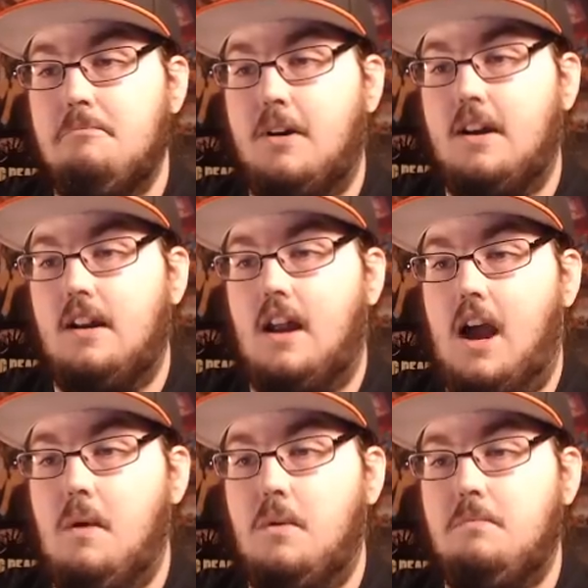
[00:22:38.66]
but
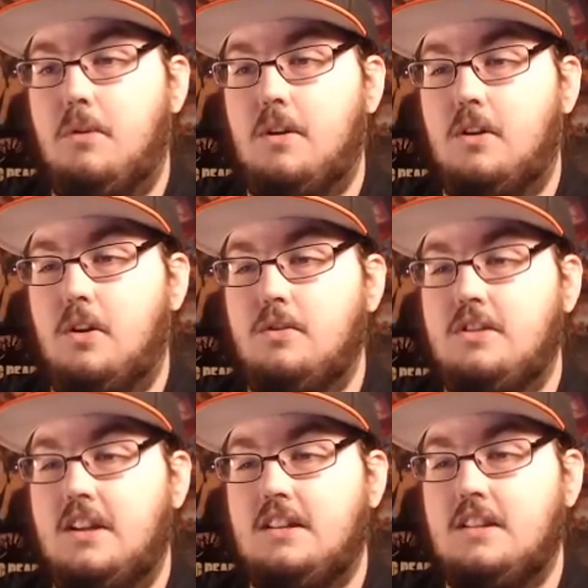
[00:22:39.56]
I would put
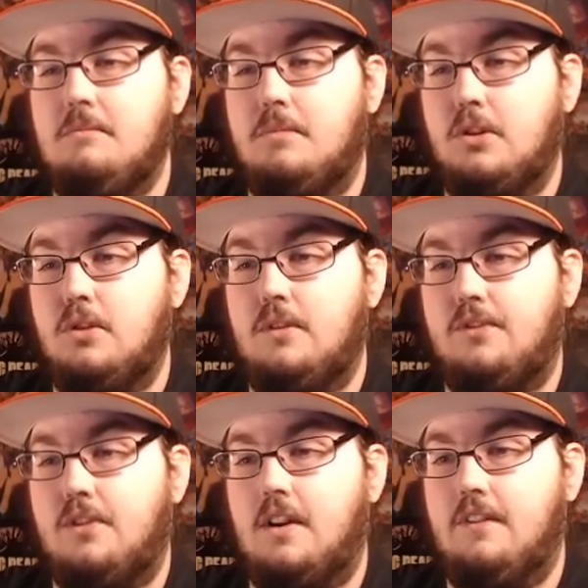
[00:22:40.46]
Gogeta Blue in
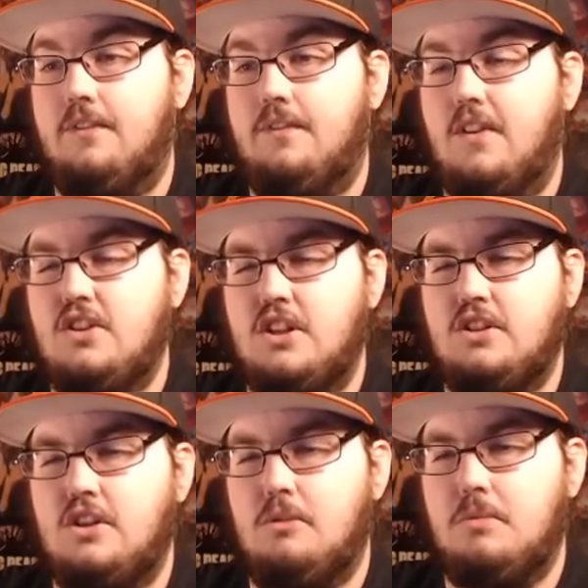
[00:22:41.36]
front of
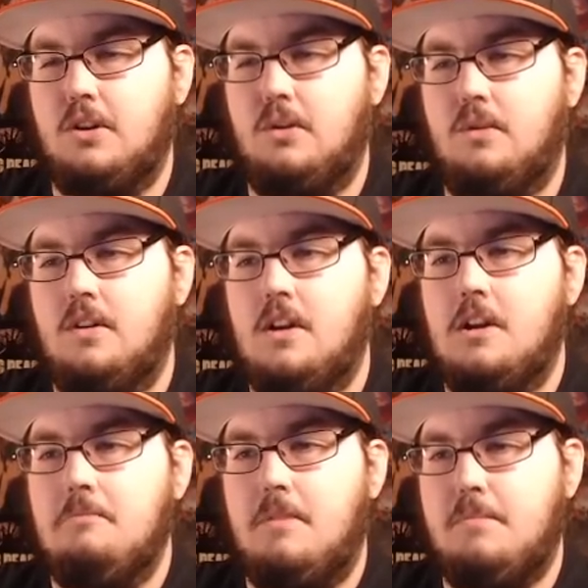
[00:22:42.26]
Vegito Blue.
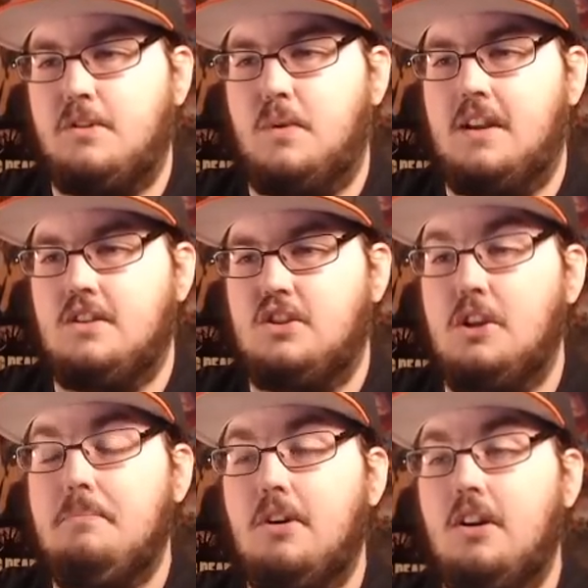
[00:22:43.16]
But between
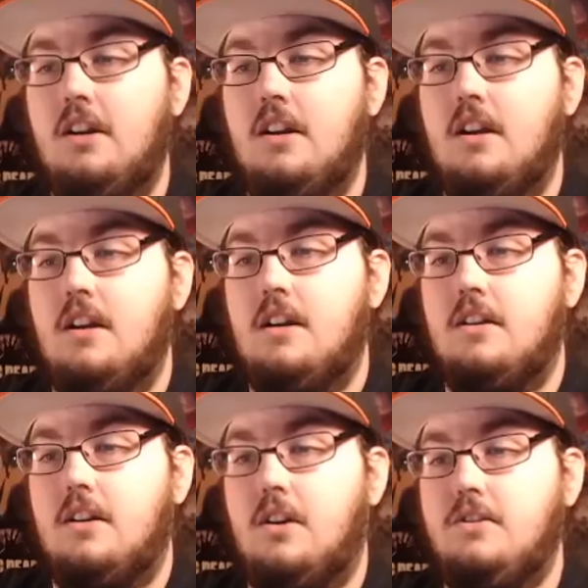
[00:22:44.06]
Super
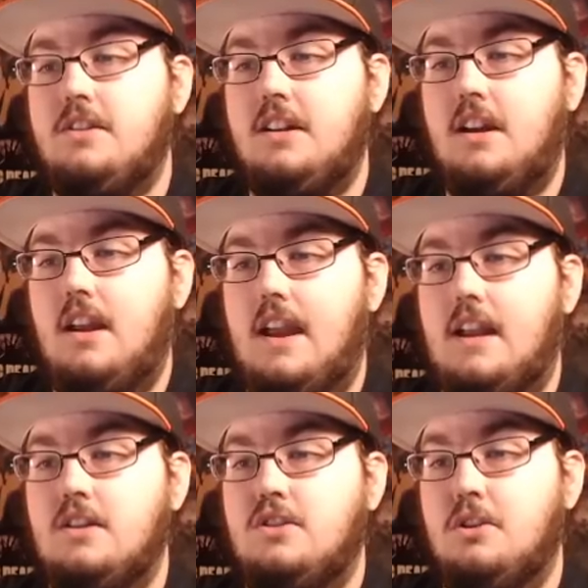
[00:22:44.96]
Gogeta
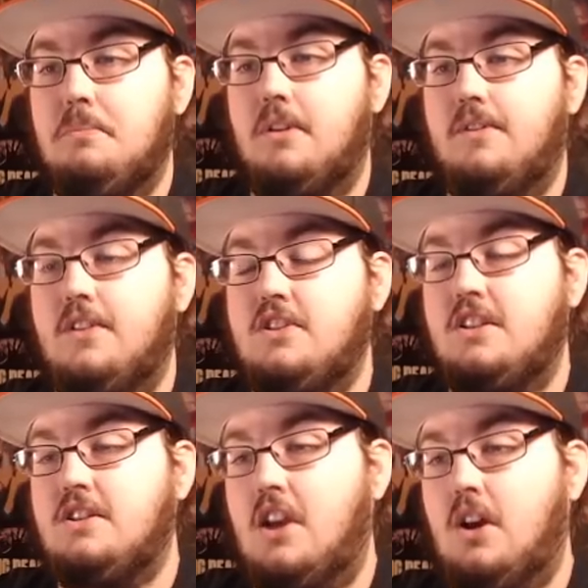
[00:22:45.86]
and Super
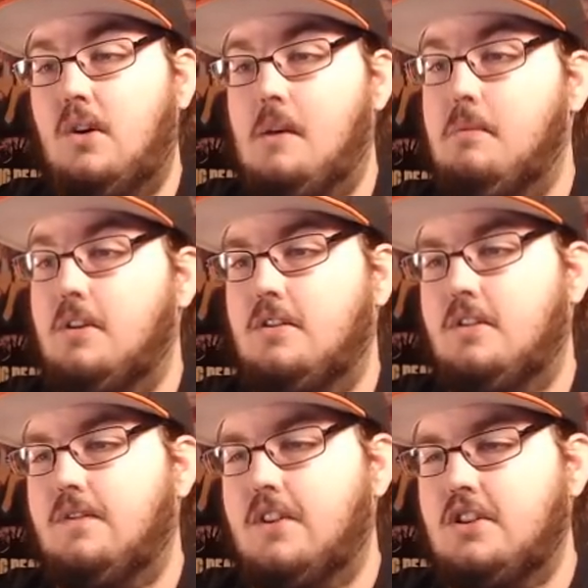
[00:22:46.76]
Vegito, I put
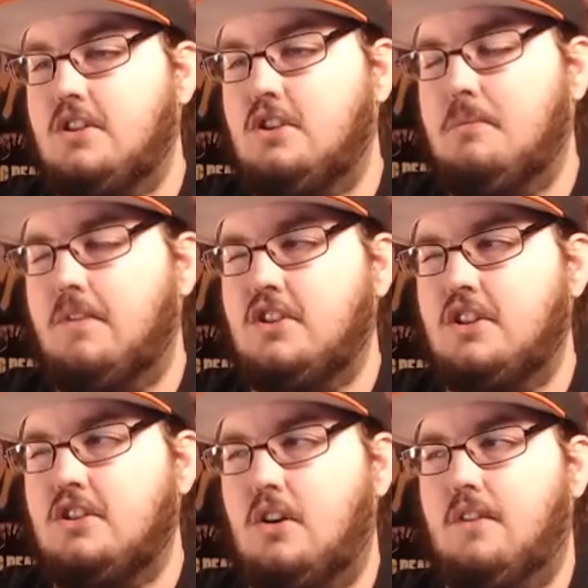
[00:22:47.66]
Super
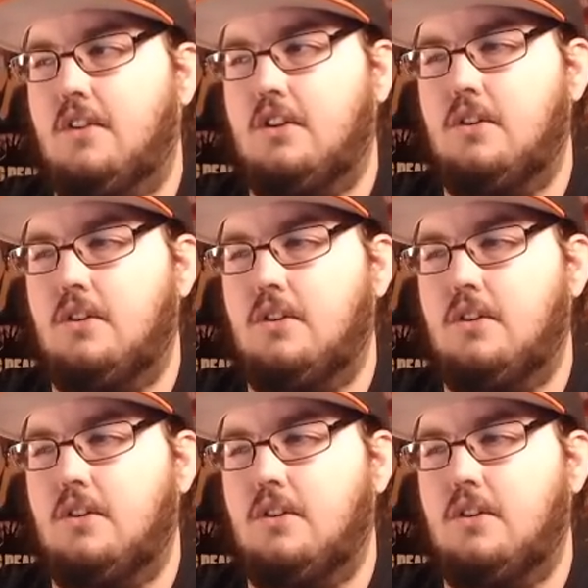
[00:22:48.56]
Vegito over